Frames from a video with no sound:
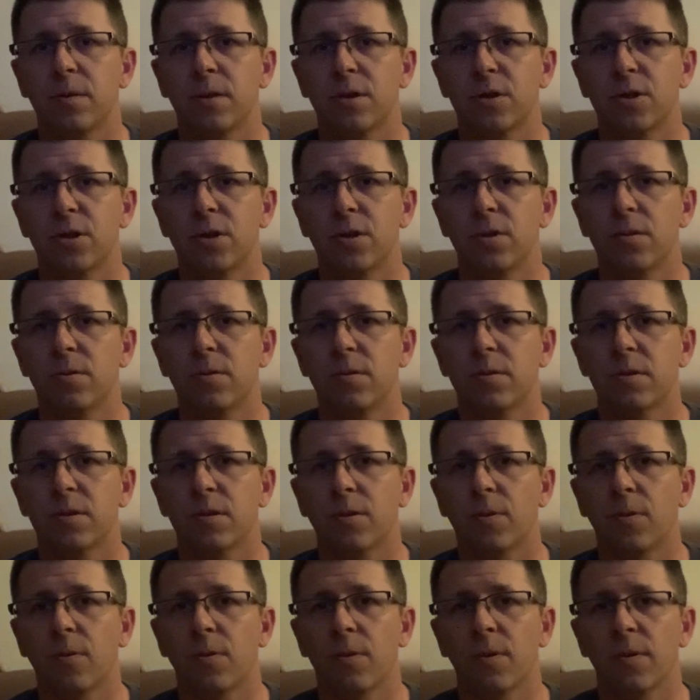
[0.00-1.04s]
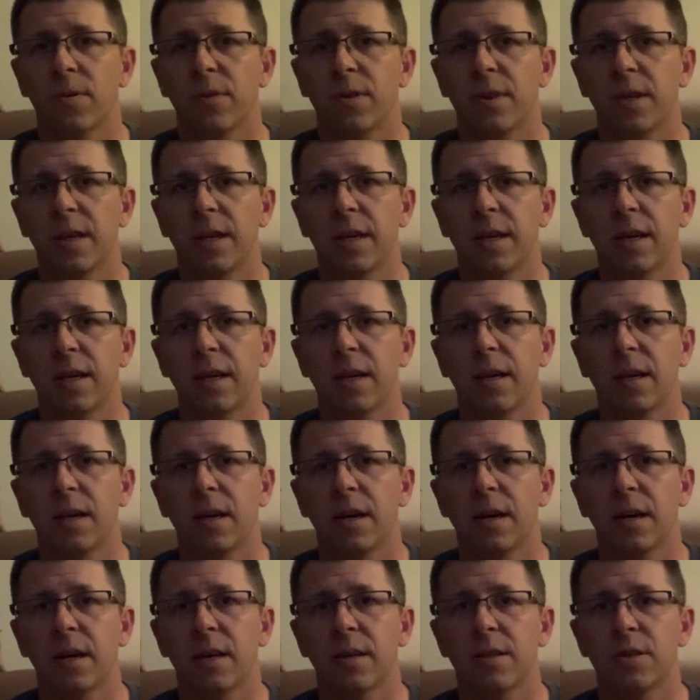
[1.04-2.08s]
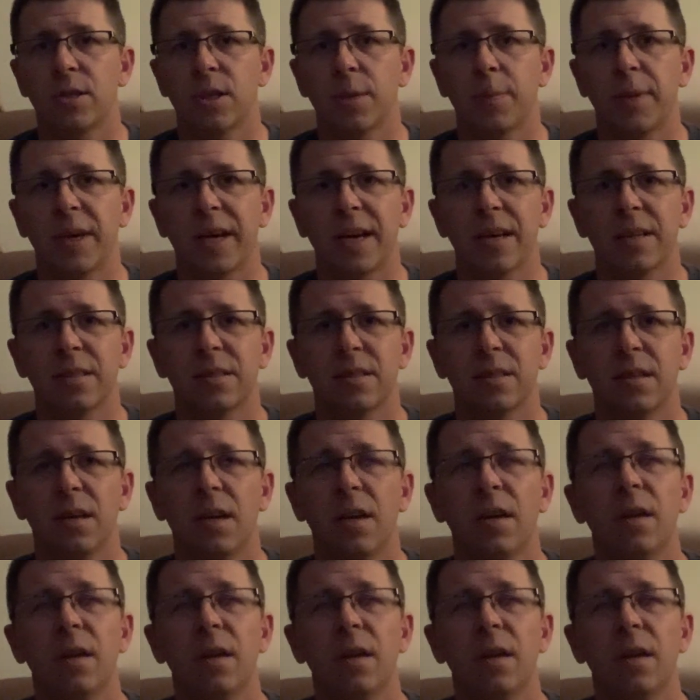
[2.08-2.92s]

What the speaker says: the shoes or the GPS.